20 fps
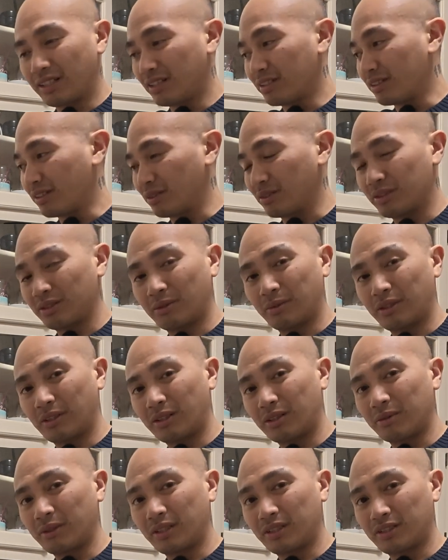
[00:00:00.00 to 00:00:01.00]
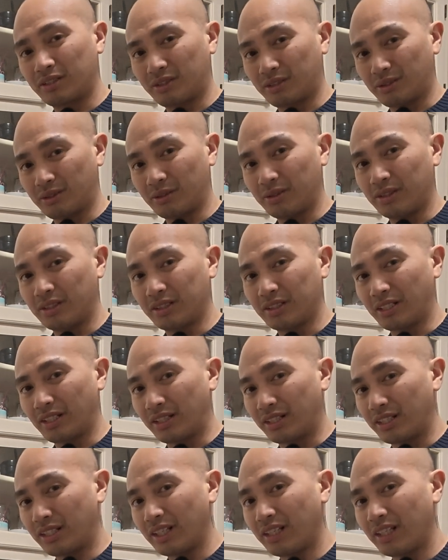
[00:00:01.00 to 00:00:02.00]
into, so we always choose
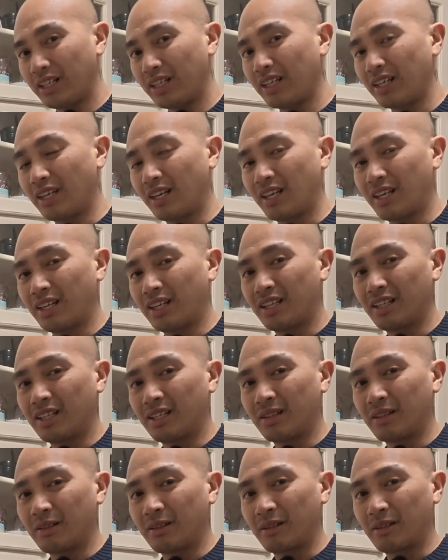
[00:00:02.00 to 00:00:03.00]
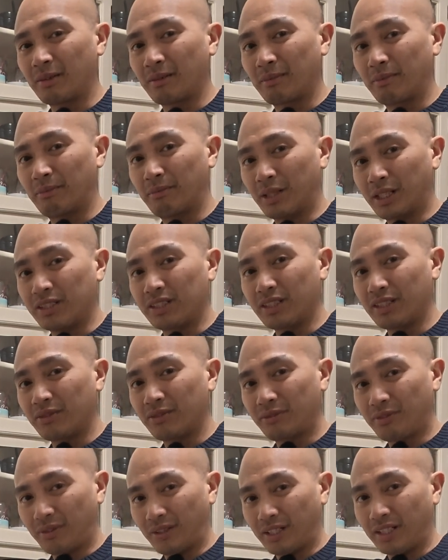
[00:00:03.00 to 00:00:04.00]
the
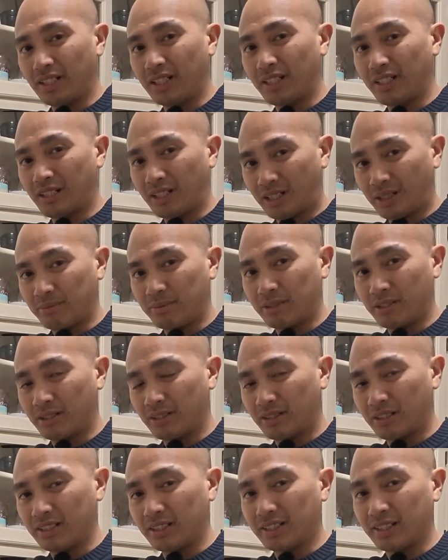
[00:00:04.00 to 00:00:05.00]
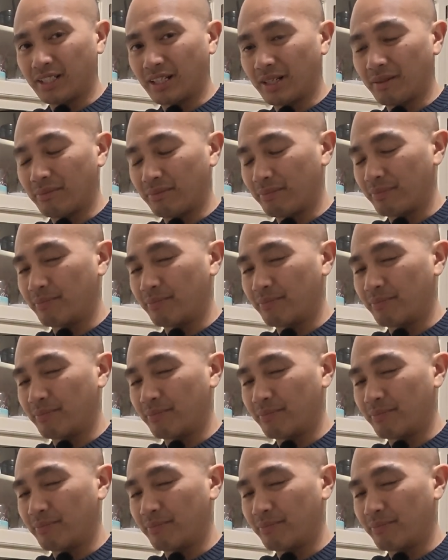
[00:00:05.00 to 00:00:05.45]
budget-friendly option all the time.